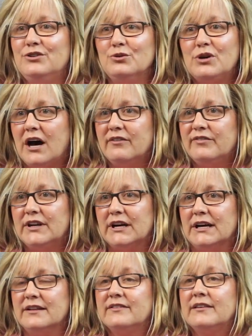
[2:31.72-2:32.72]
new
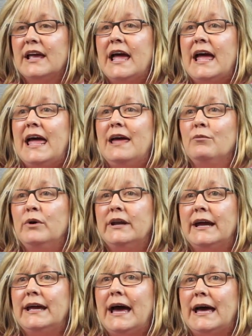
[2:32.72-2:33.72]
confidants, and when
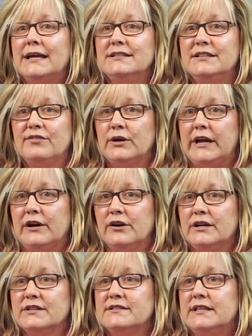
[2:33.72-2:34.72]
I had different
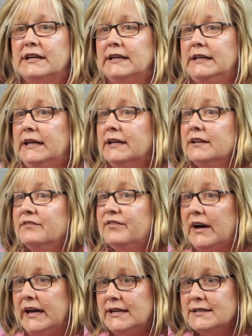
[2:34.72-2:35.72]
areas that I needed
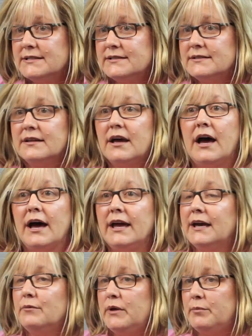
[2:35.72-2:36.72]
advice, I
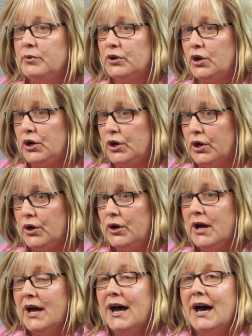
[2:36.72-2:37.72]
had people to call.
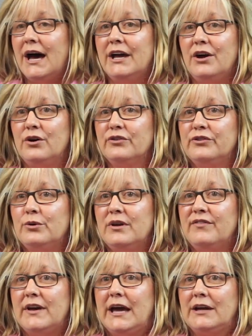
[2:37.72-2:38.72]
I also,
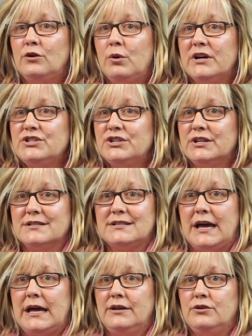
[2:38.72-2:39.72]
if I had questions,
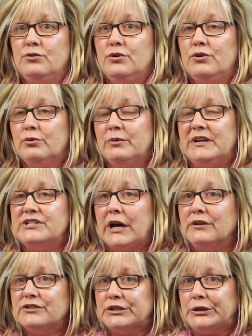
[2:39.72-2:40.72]
I knew who to reach
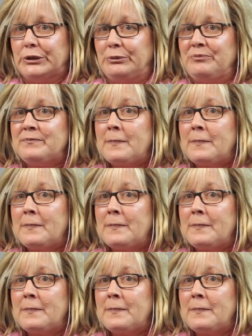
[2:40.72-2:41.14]
out to.